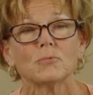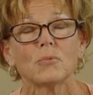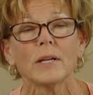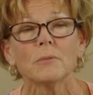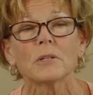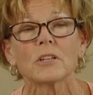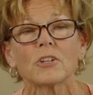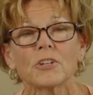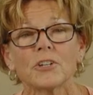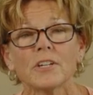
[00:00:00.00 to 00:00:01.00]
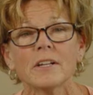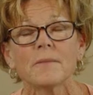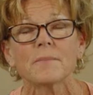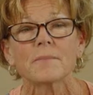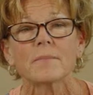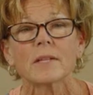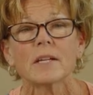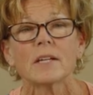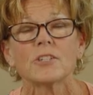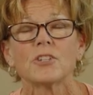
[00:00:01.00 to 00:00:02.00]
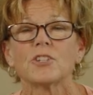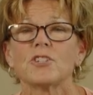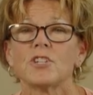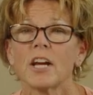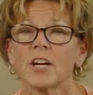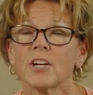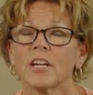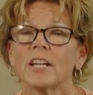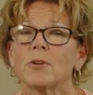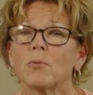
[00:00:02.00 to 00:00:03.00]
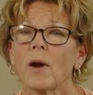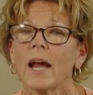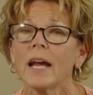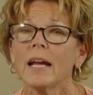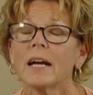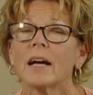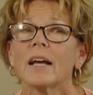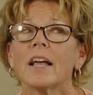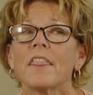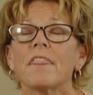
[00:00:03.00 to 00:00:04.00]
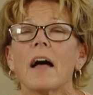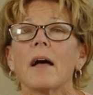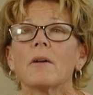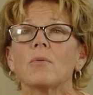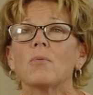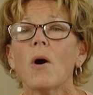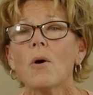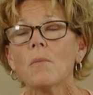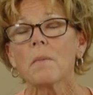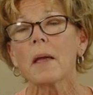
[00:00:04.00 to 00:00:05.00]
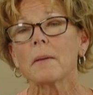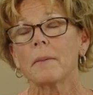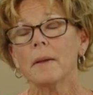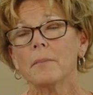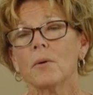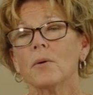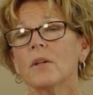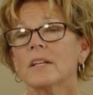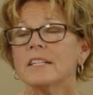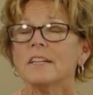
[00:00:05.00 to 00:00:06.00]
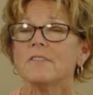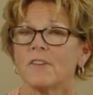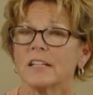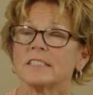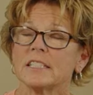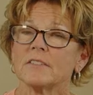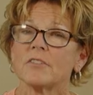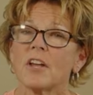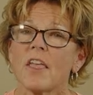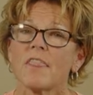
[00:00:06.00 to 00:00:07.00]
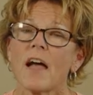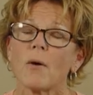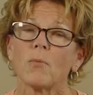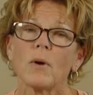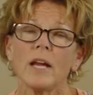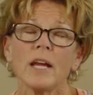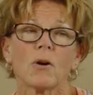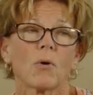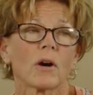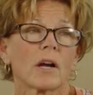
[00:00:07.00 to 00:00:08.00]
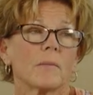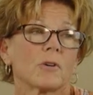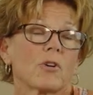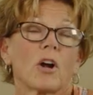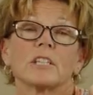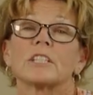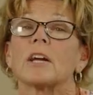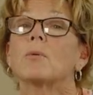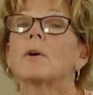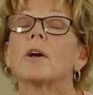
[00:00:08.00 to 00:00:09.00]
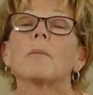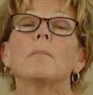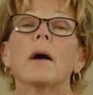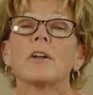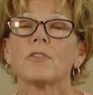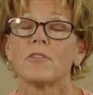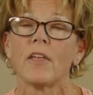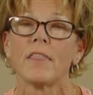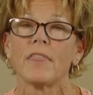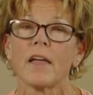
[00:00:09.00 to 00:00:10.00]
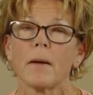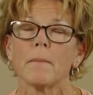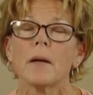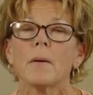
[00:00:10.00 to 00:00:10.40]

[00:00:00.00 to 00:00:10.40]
we would learn to share in a way that won't make people defensive, that we or come across like we are better than them,